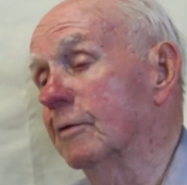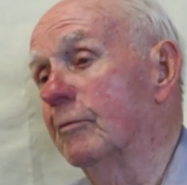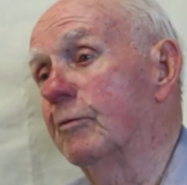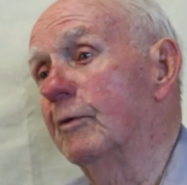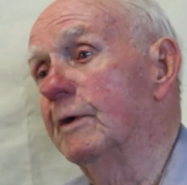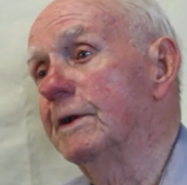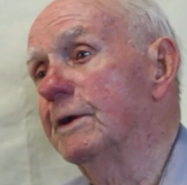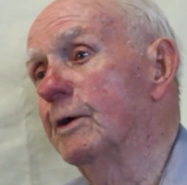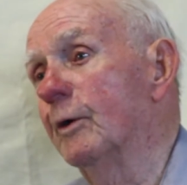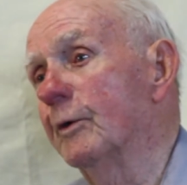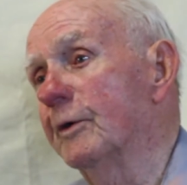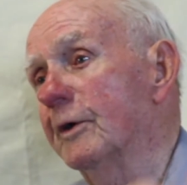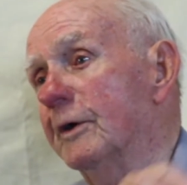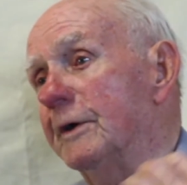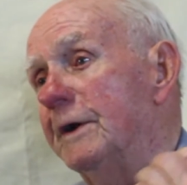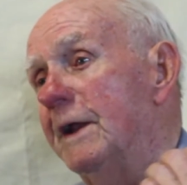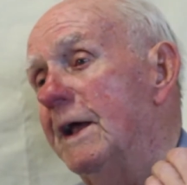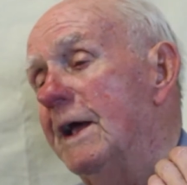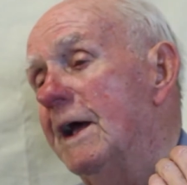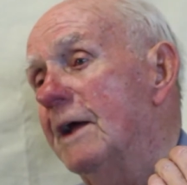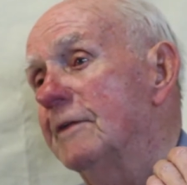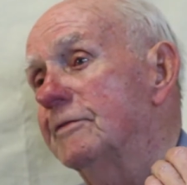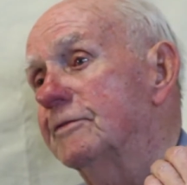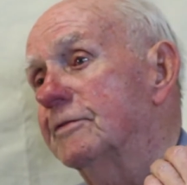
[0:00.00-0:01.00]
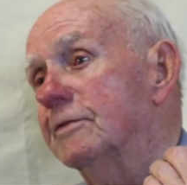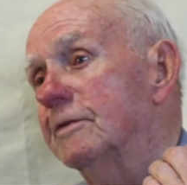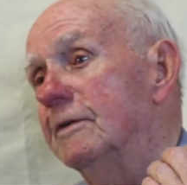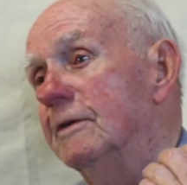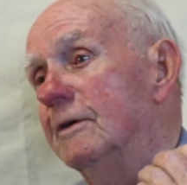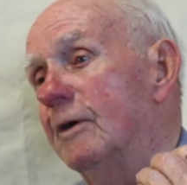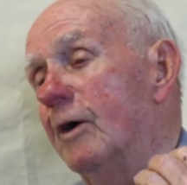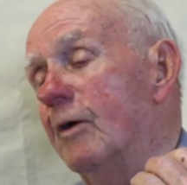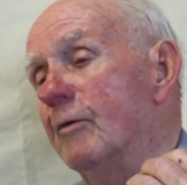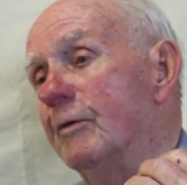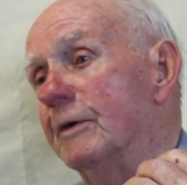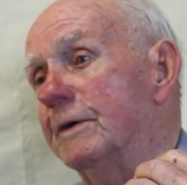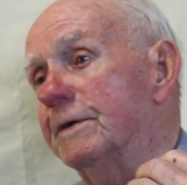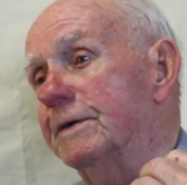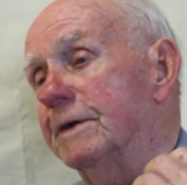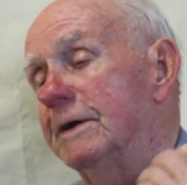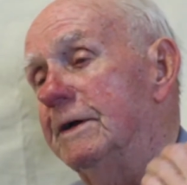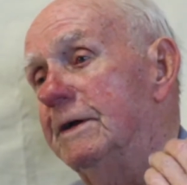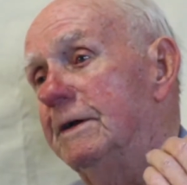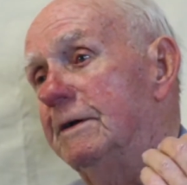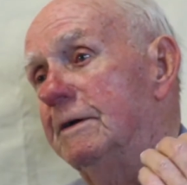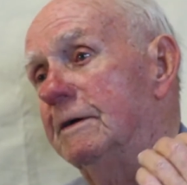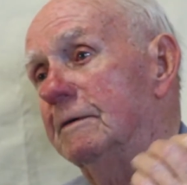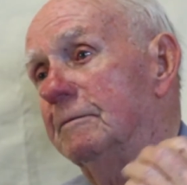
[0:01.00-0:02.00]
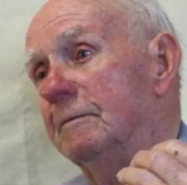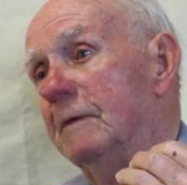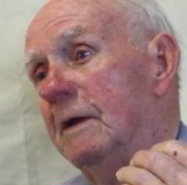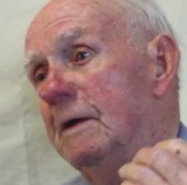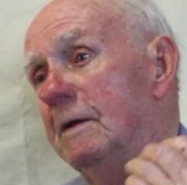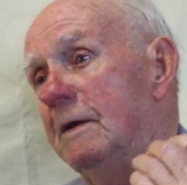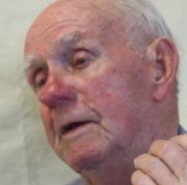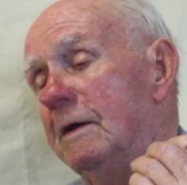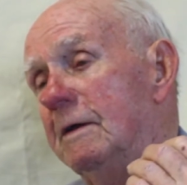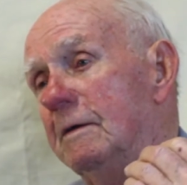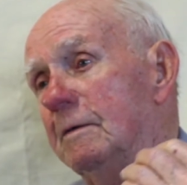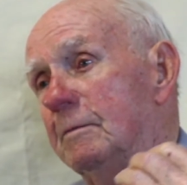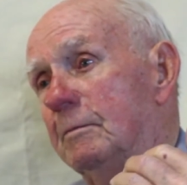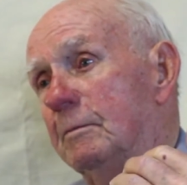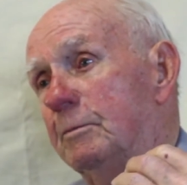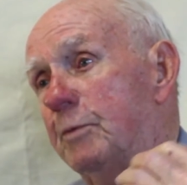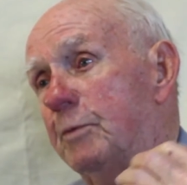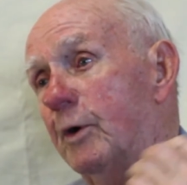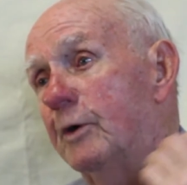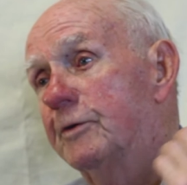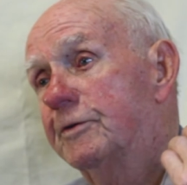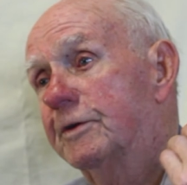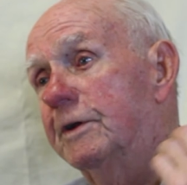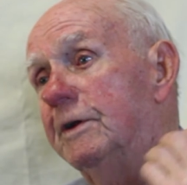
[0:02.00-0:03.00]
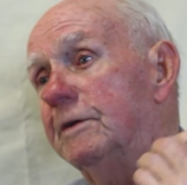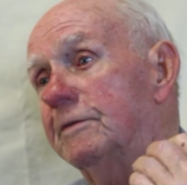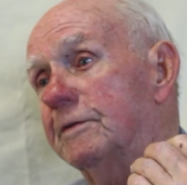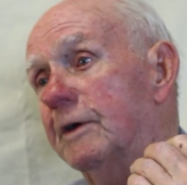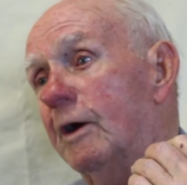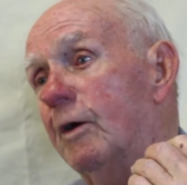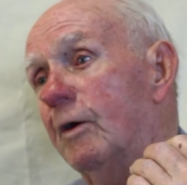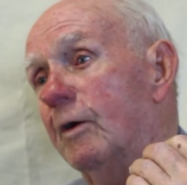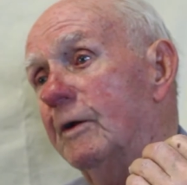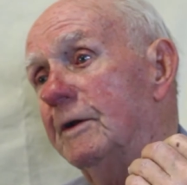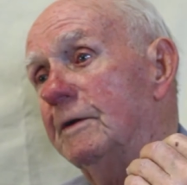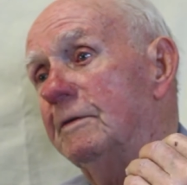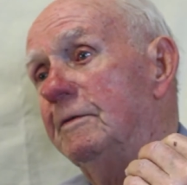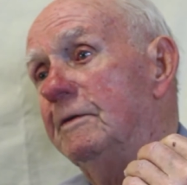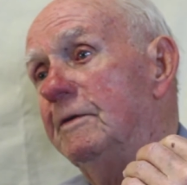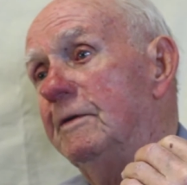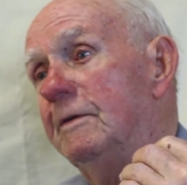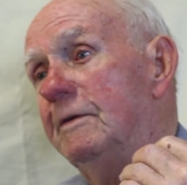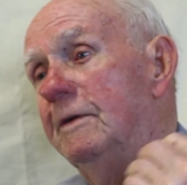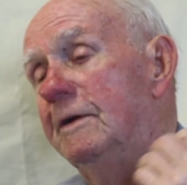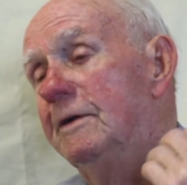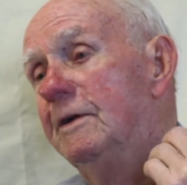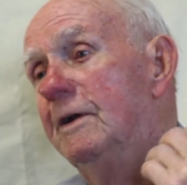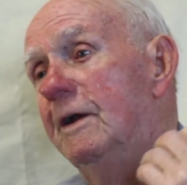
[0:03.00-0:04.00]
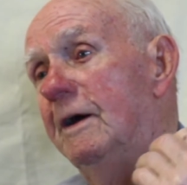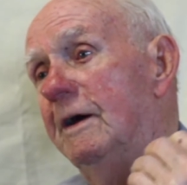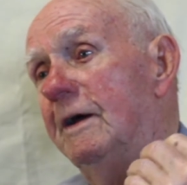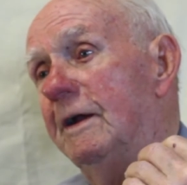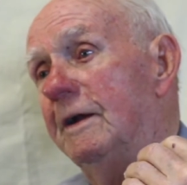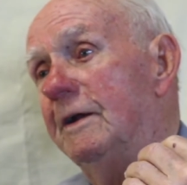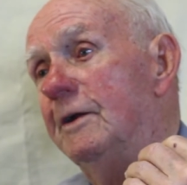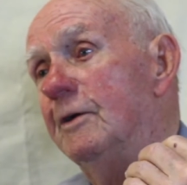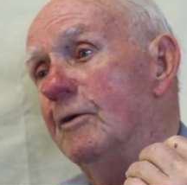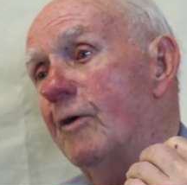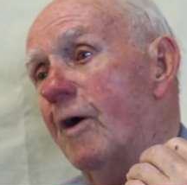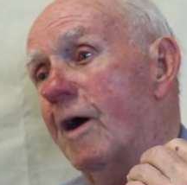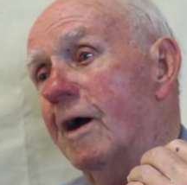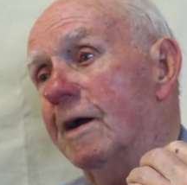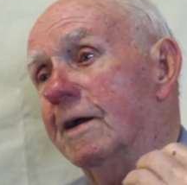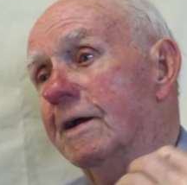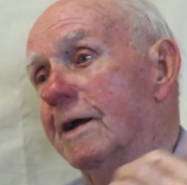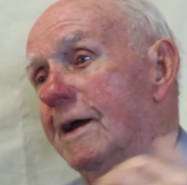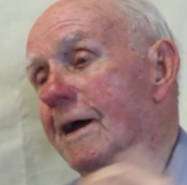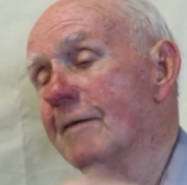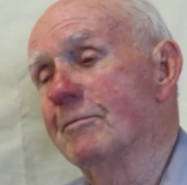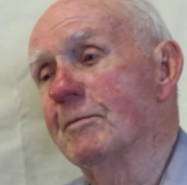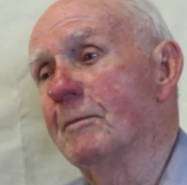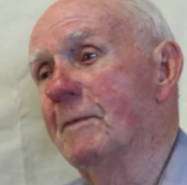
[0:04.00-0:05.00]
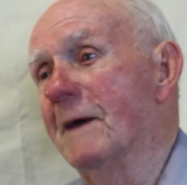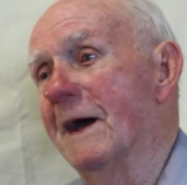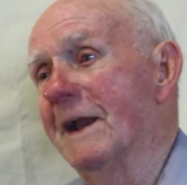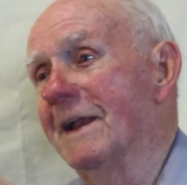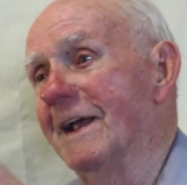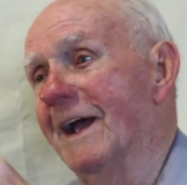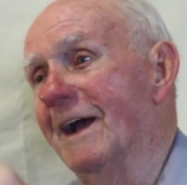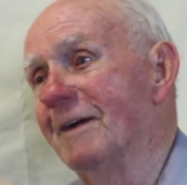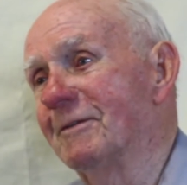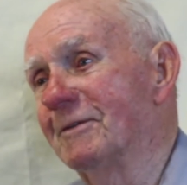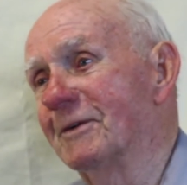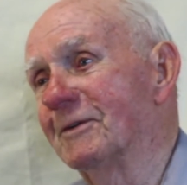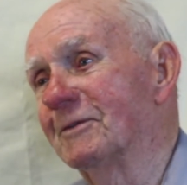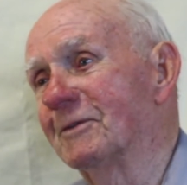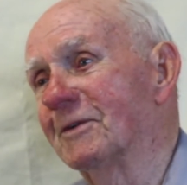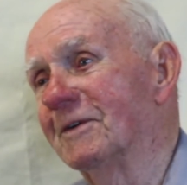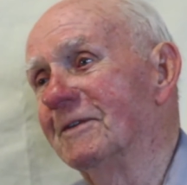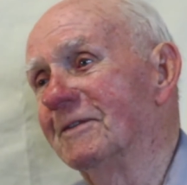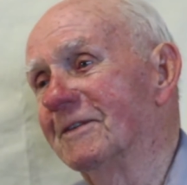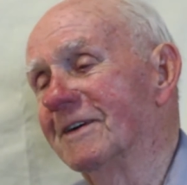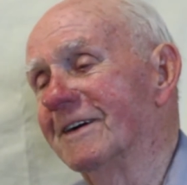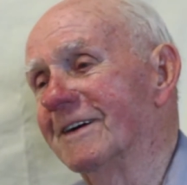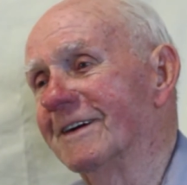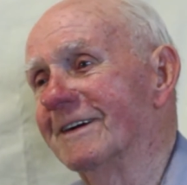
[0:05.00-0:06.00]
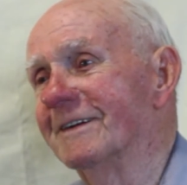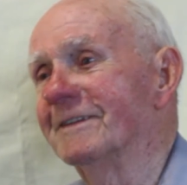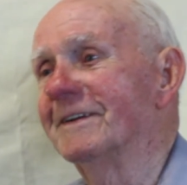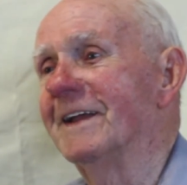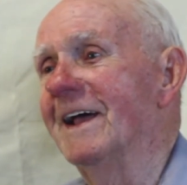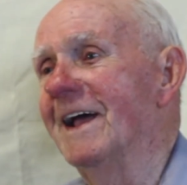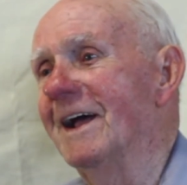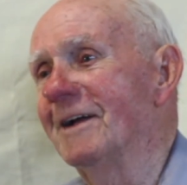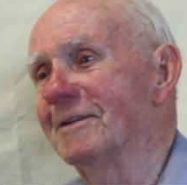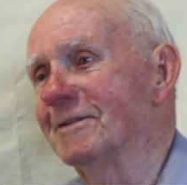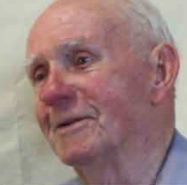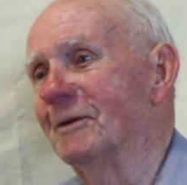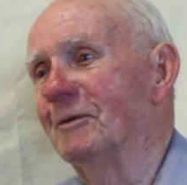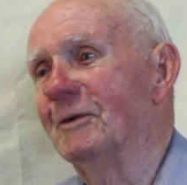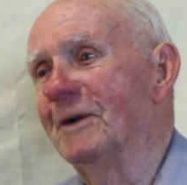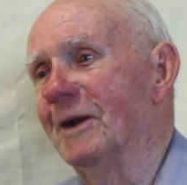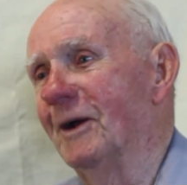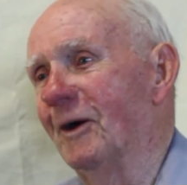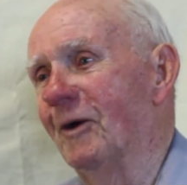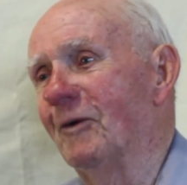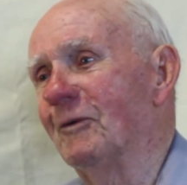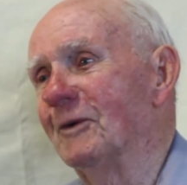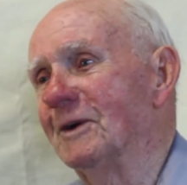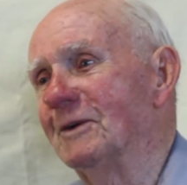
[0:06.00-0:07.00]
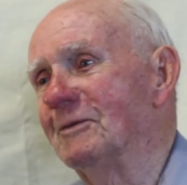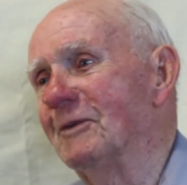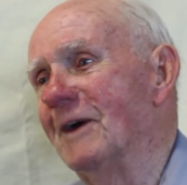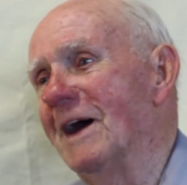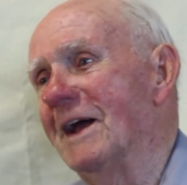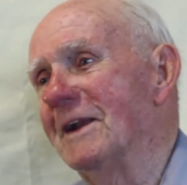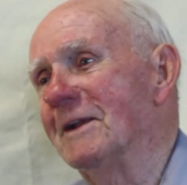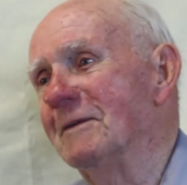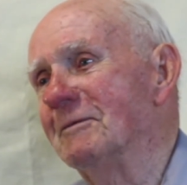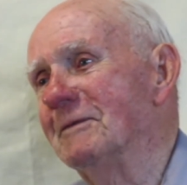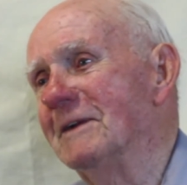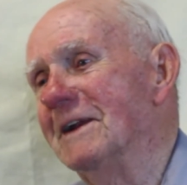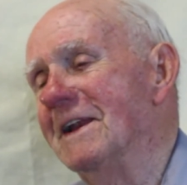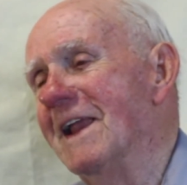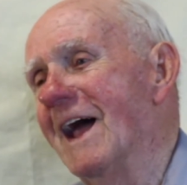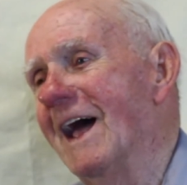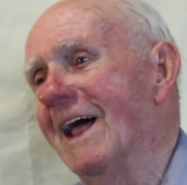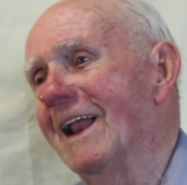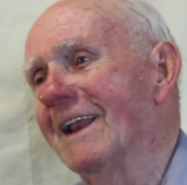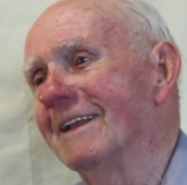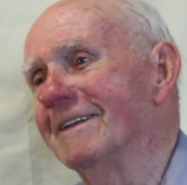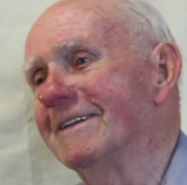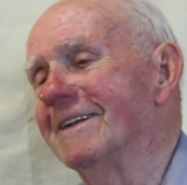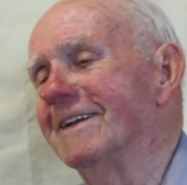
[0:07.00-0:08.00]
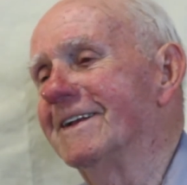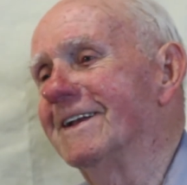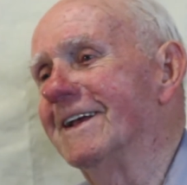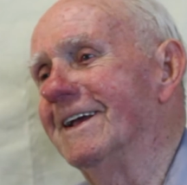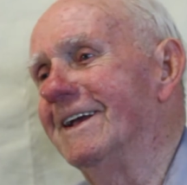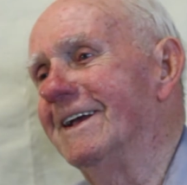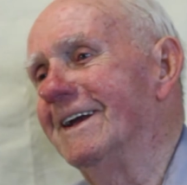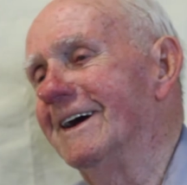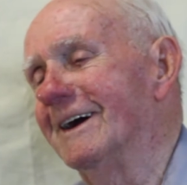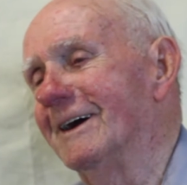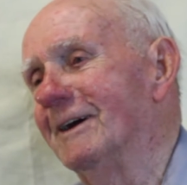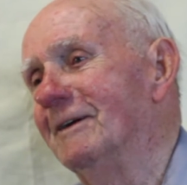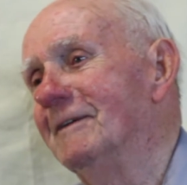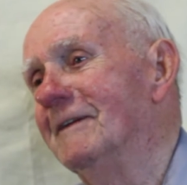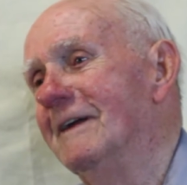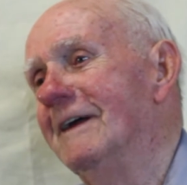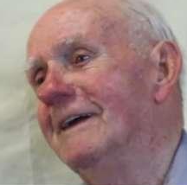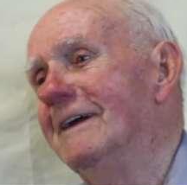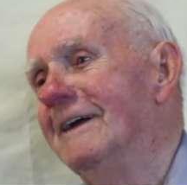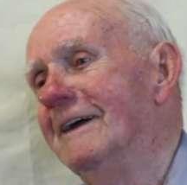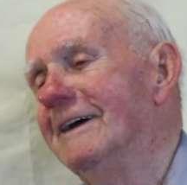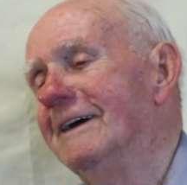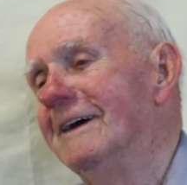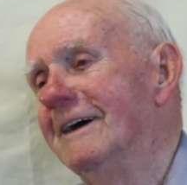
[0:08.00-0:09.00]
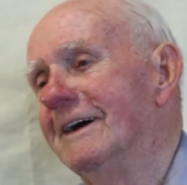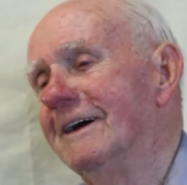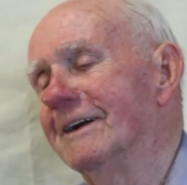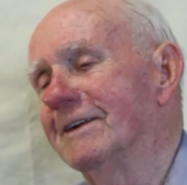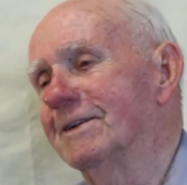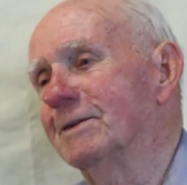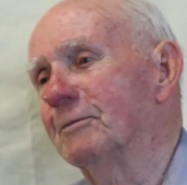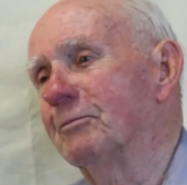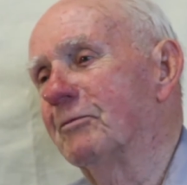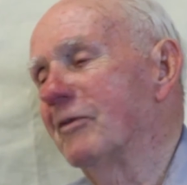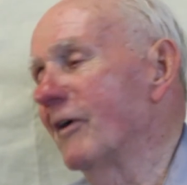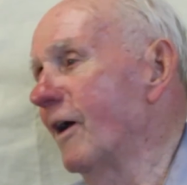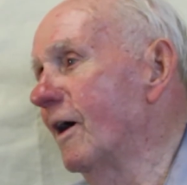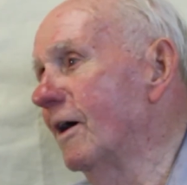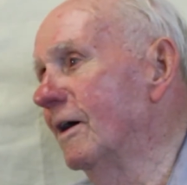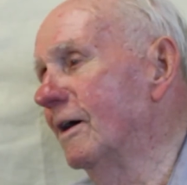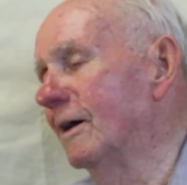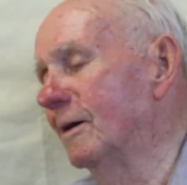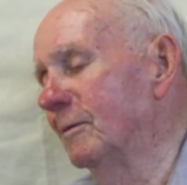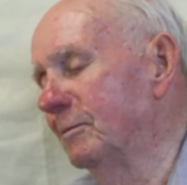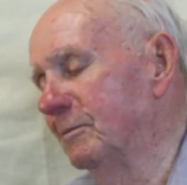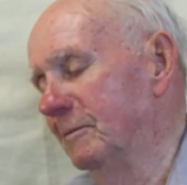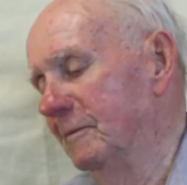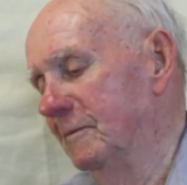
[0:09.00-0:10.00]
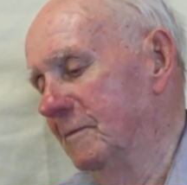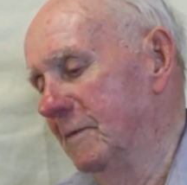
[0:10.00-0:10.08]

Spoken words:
If we'd go to a dance over at the Portuguese Hall in Newark, everybody after dancing would always wind up in Niles at the